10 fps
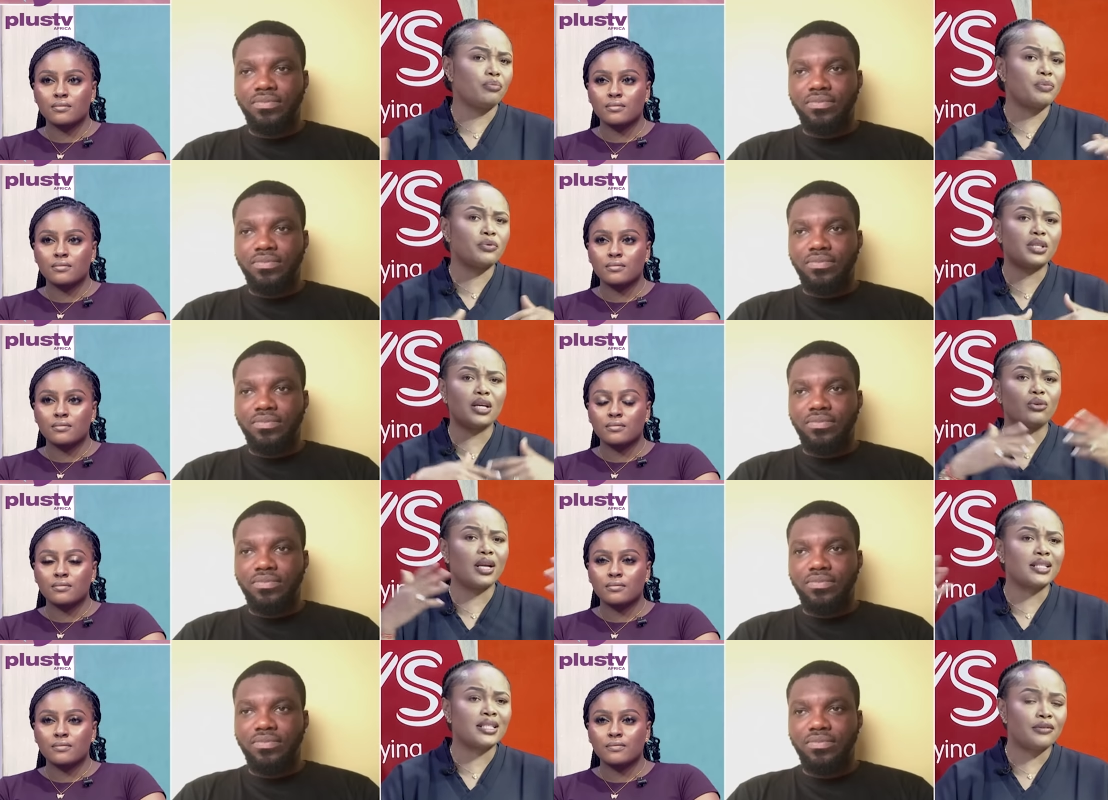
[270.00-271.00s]
Speaker 1: people say, no,
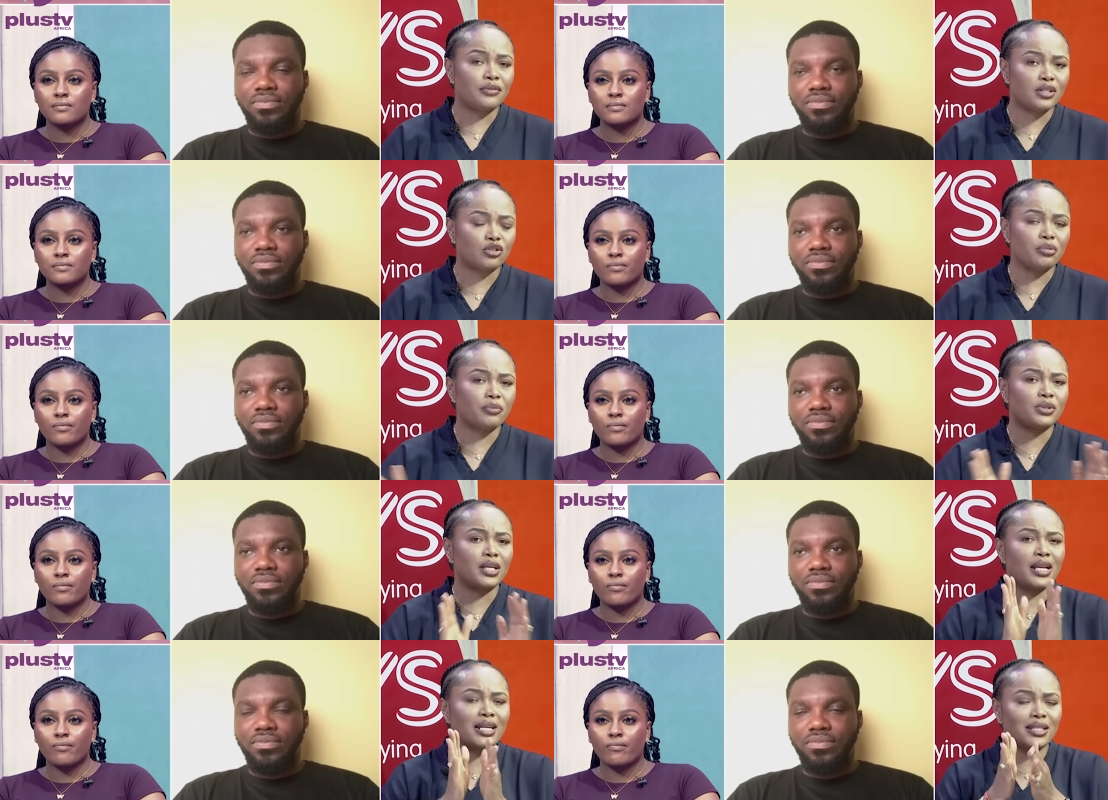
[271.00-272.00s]
let's leave it. Some people
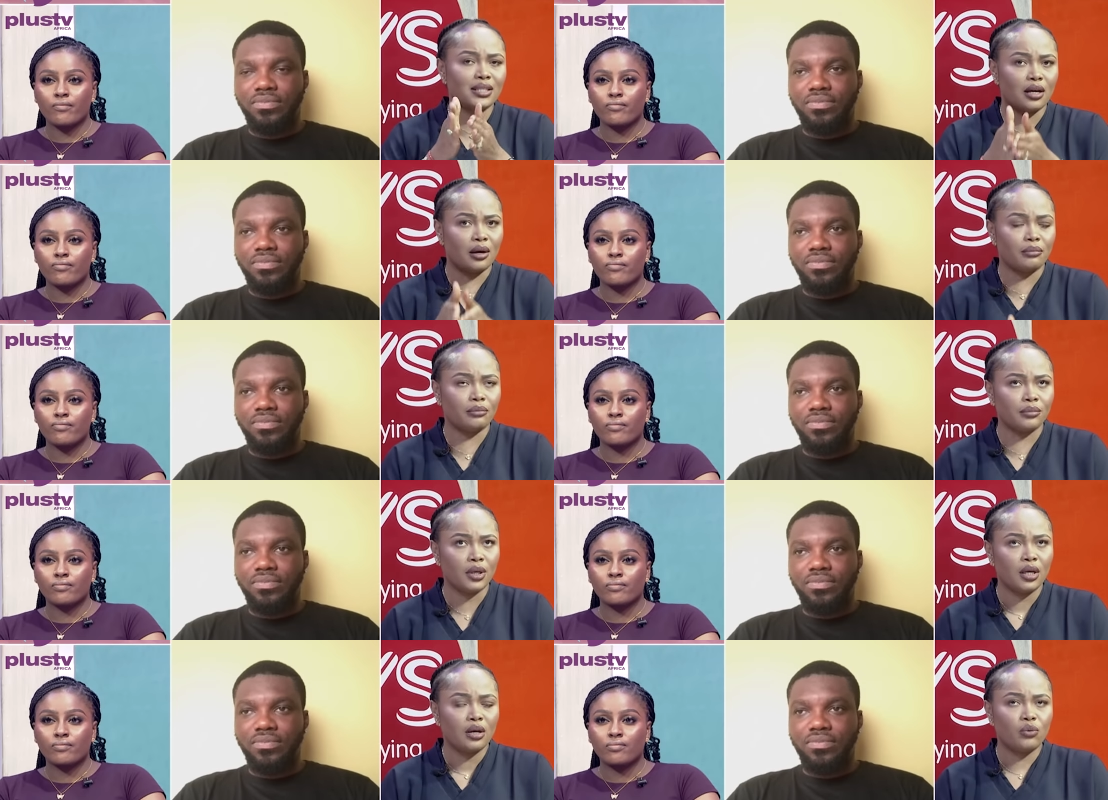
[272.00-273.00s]
say, let's, um,
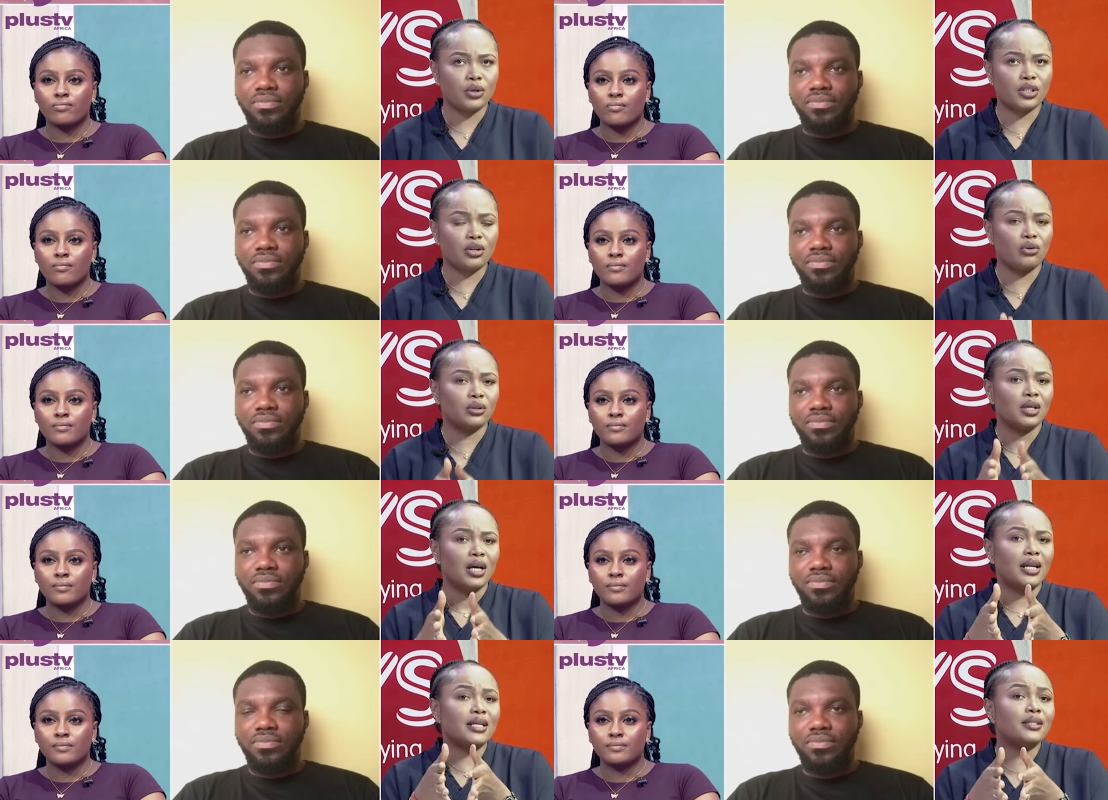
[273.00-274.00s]
what's it called?
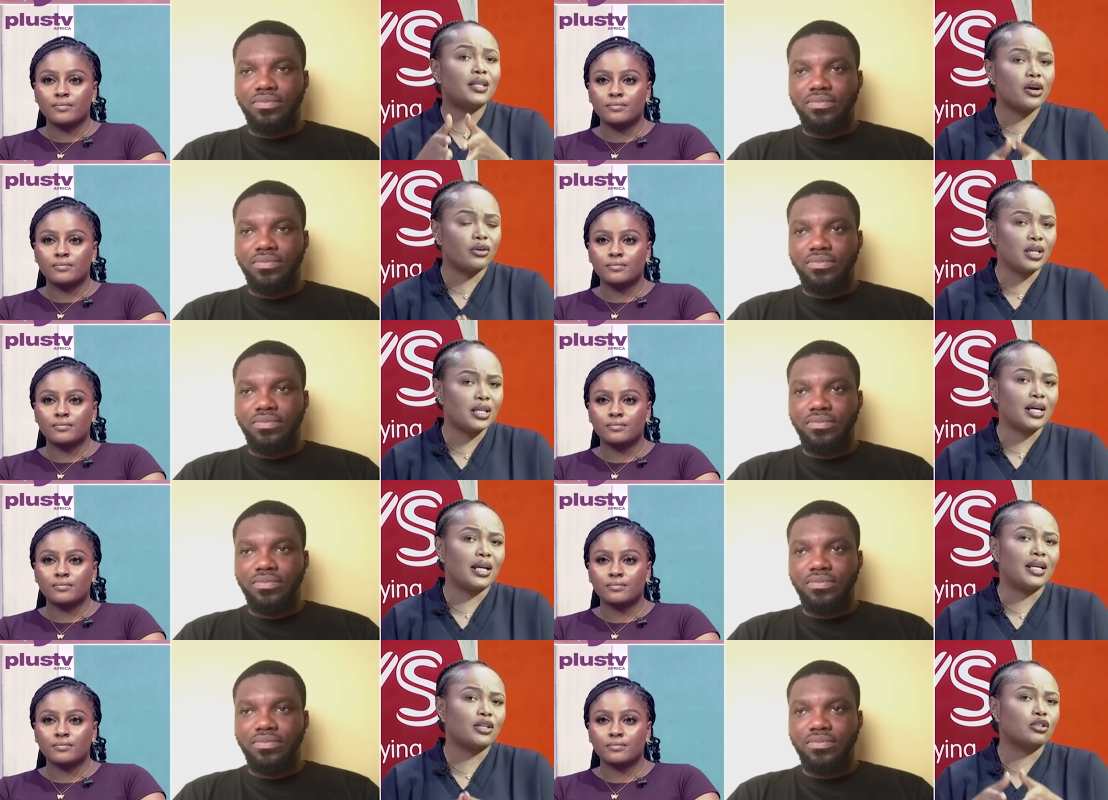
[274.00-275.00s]
Let's stay on it
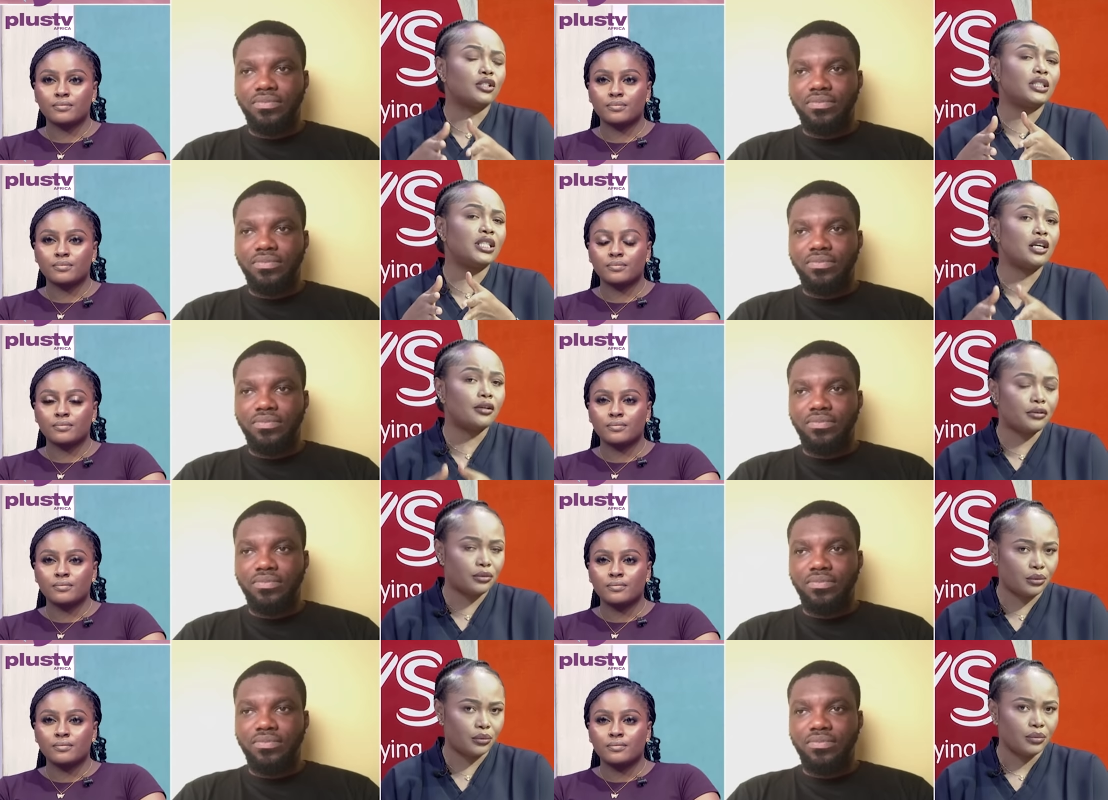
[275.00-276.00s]
and let us see
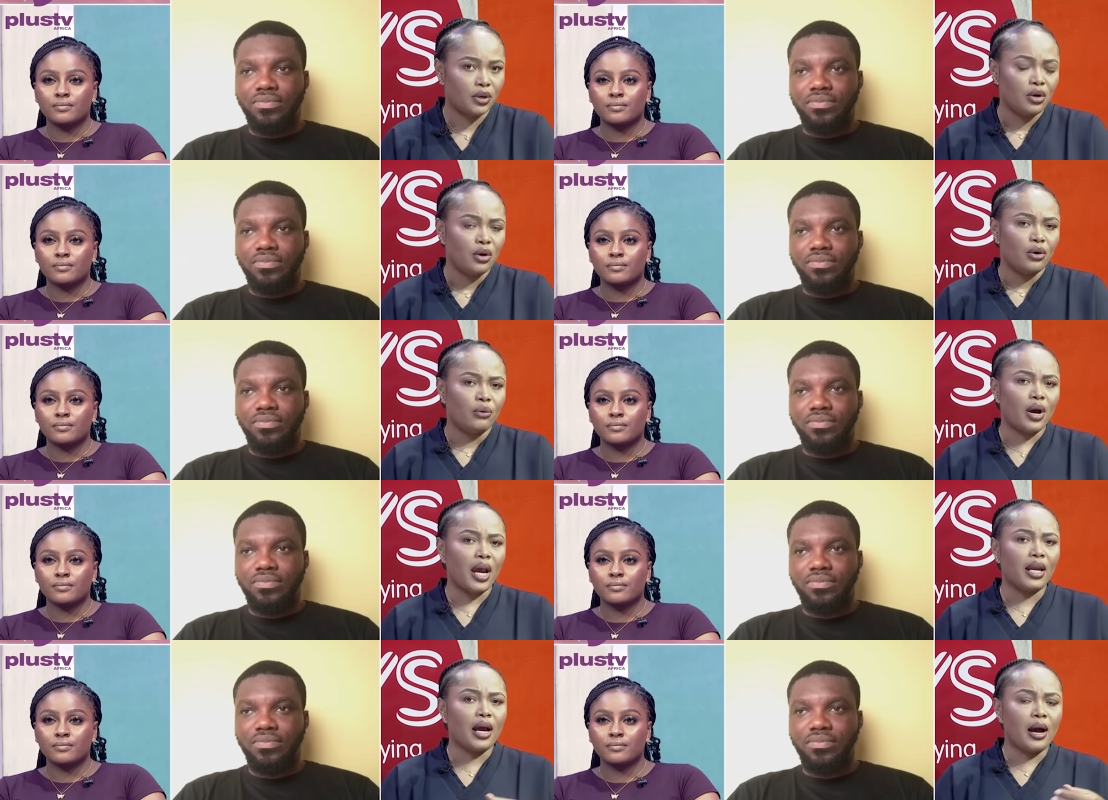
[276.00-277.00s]
through,
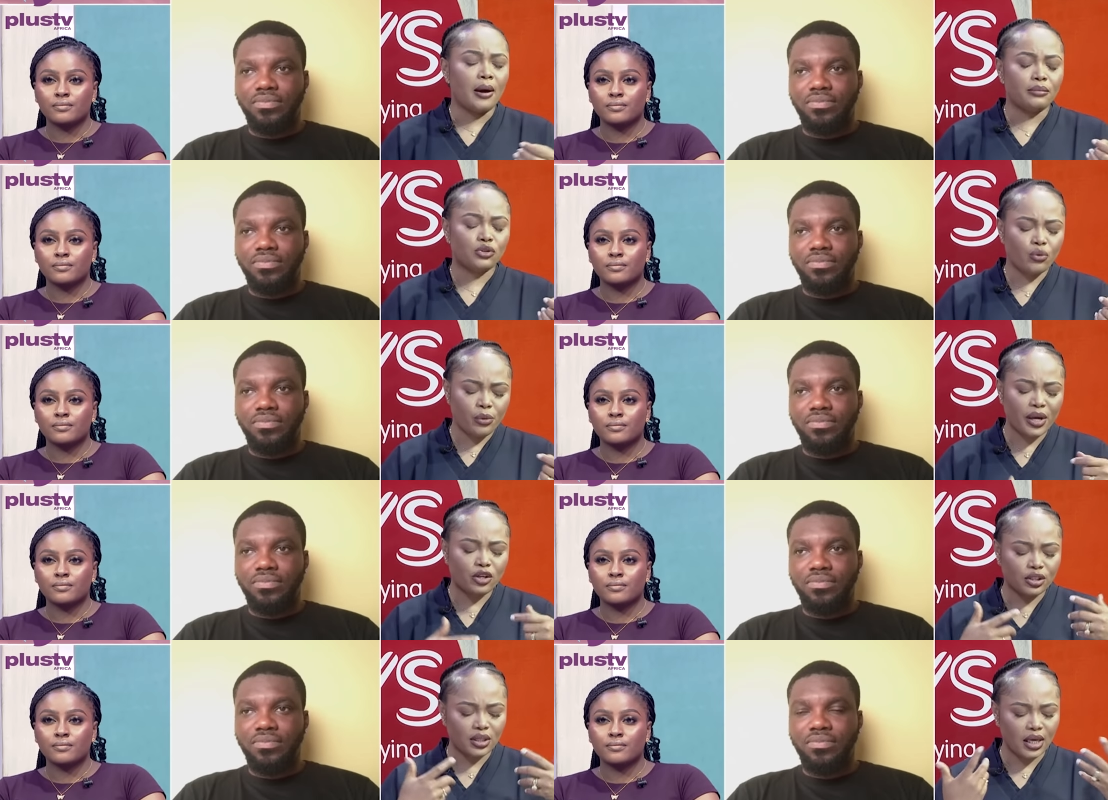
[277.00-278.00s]
right? Um, so we were
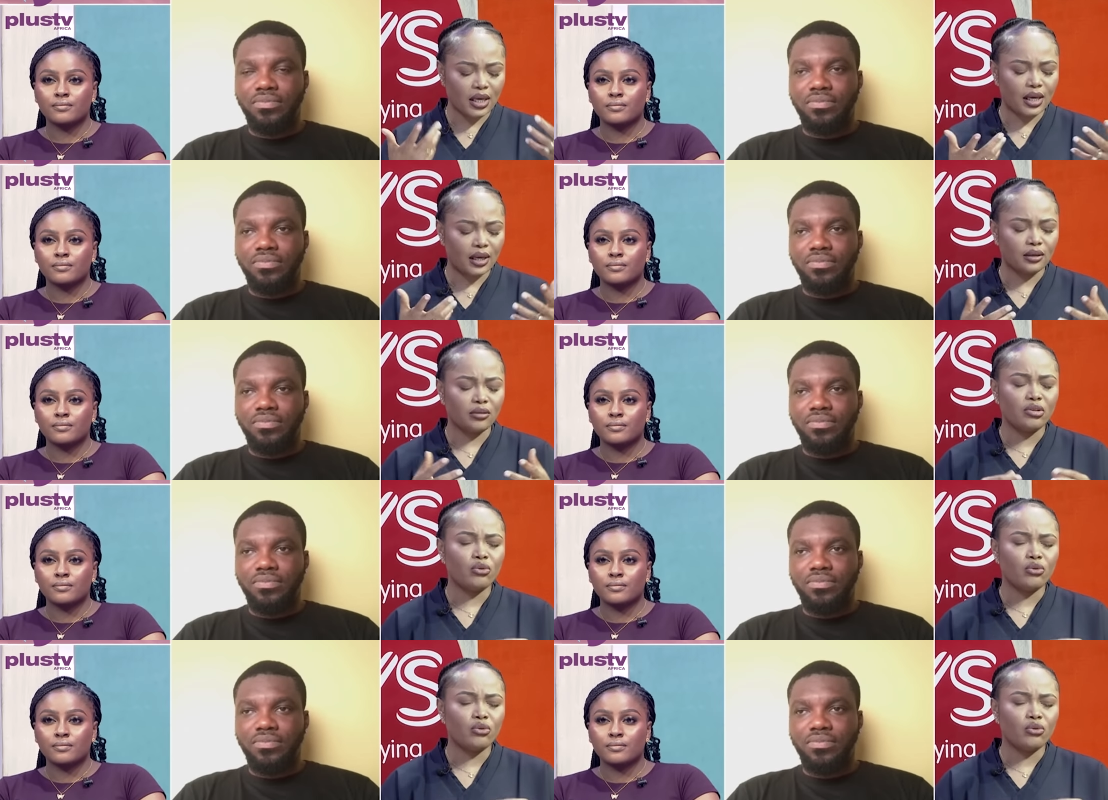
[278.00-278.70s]
just thinking,